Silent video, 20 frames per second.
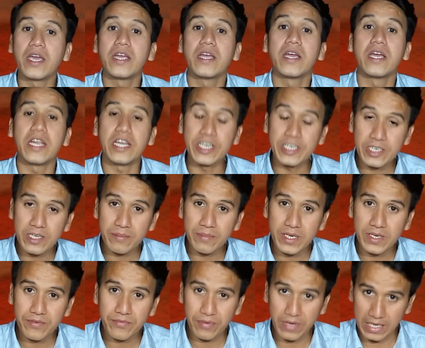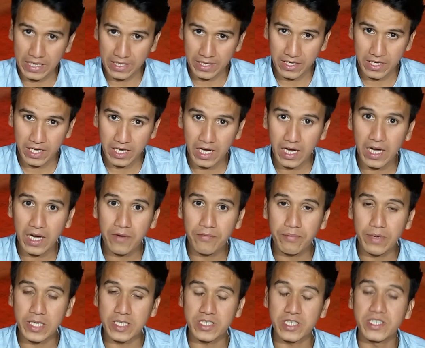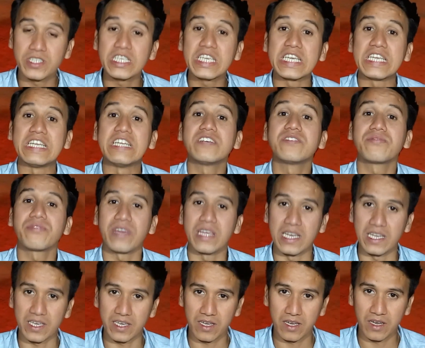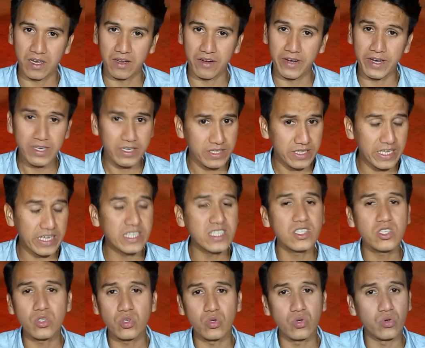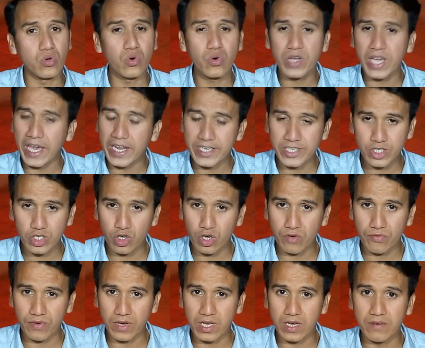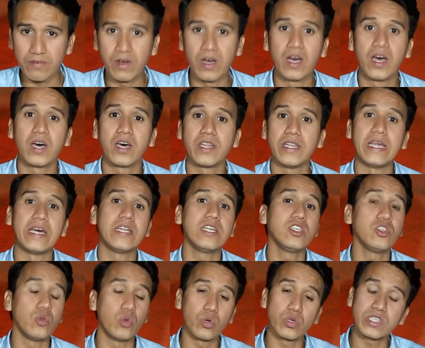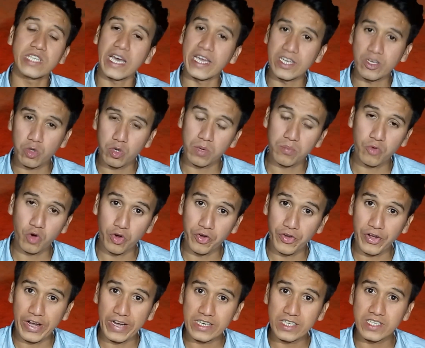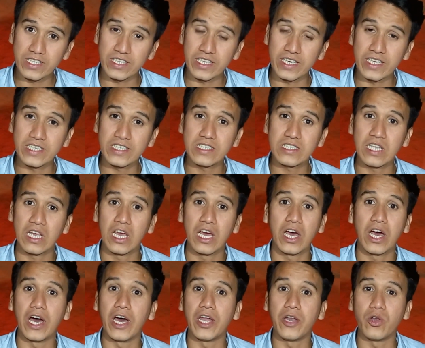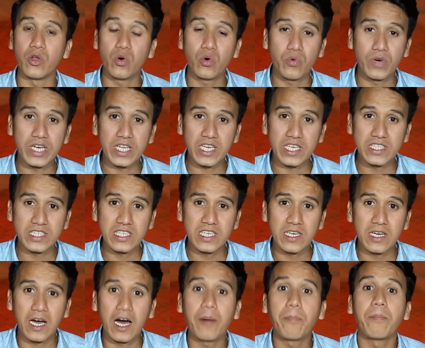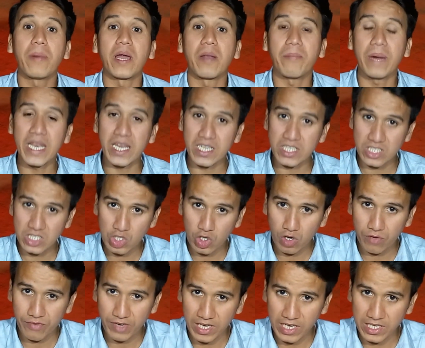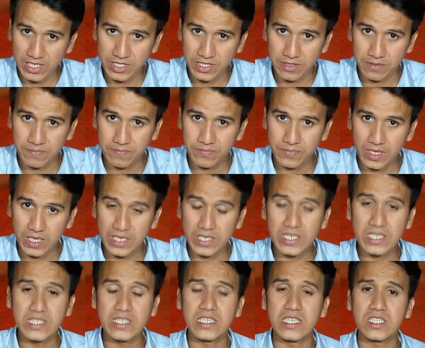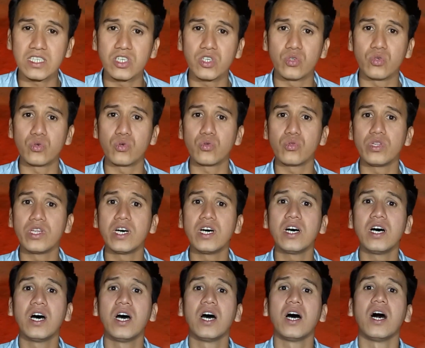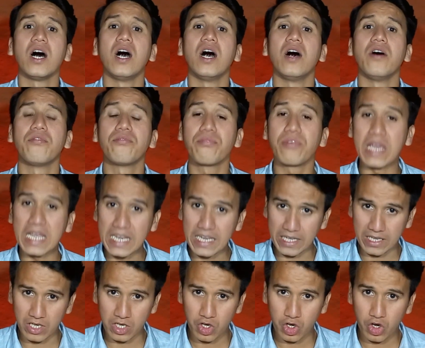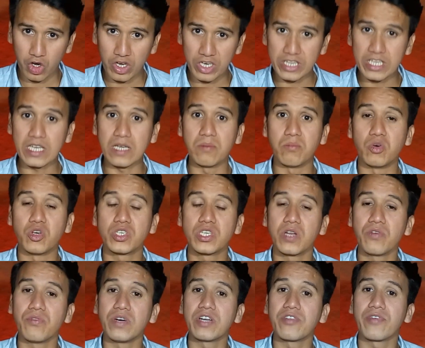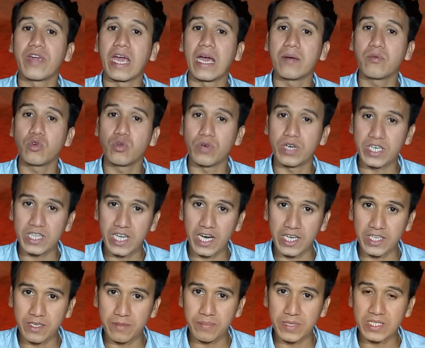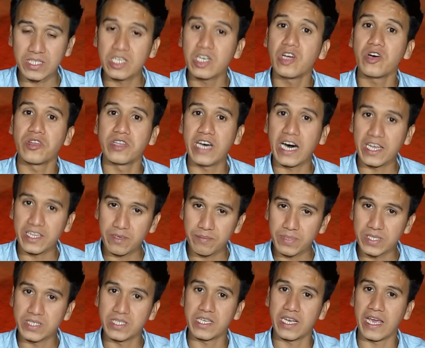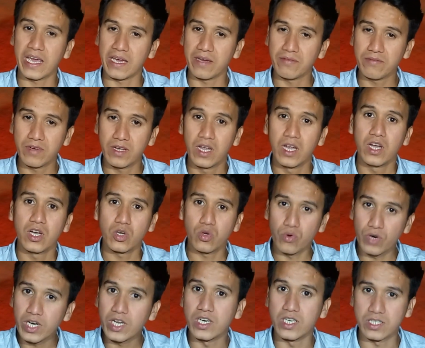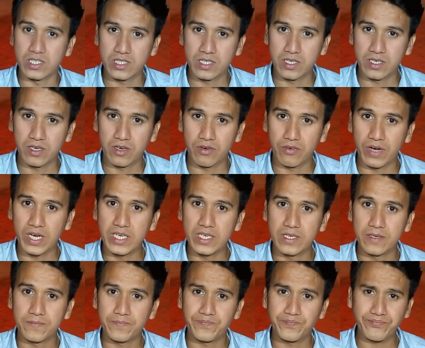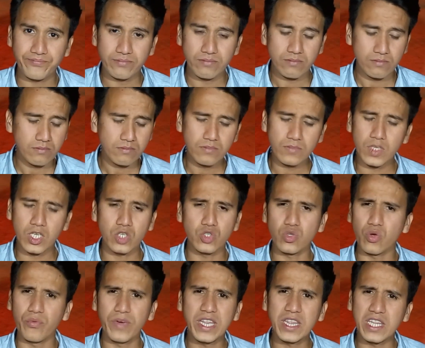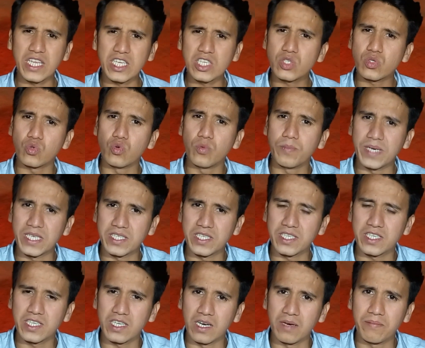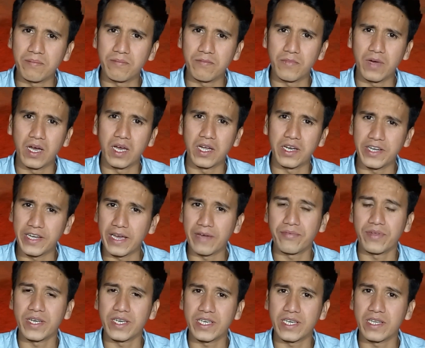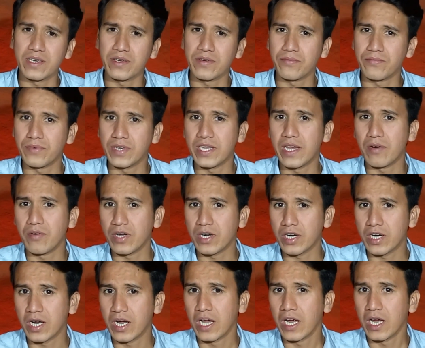intimate feeling, a person's inner feeling, right? There is no guarantee of love, there is no signing of contract, there is no, what you can say, a permanency of relation. It is just due to the feeling or the emotion what we have toward the other person, or the other person have toward us, right? So when these two person come definitely with our